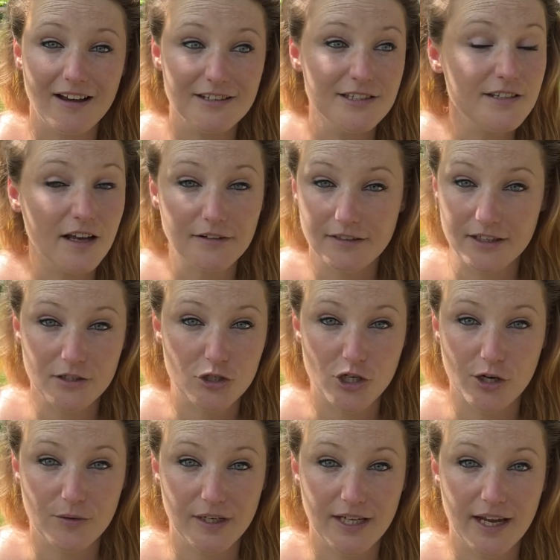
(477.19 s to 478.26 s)
Nothing
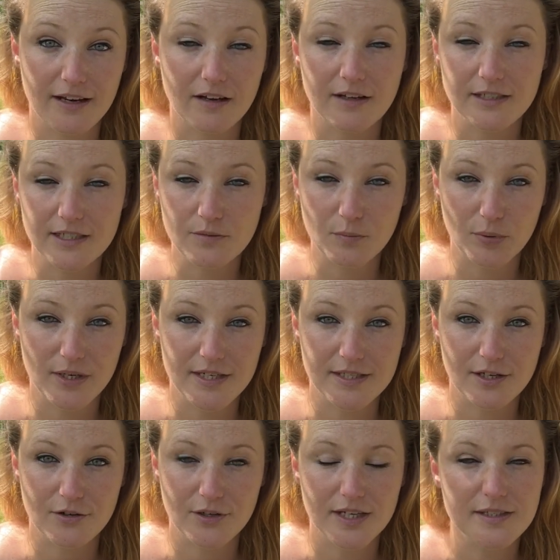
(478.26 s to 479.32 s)
showing yet. I didn't
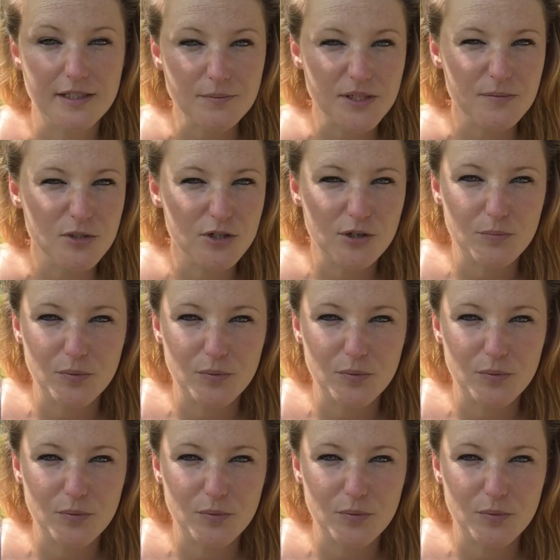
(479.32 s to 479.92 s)
pre-soak it. Sometimes you can